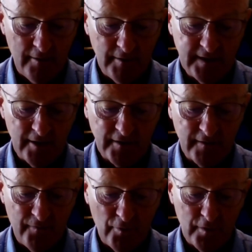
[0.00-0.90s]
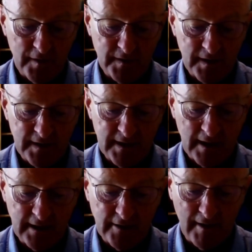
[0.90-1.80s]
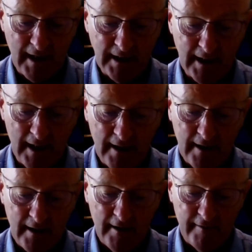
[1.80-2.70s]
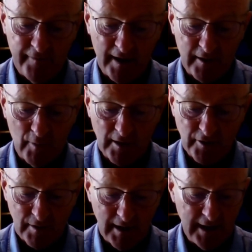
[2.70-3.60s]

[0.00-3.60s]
Her research focuses inter alia on Franco-Irish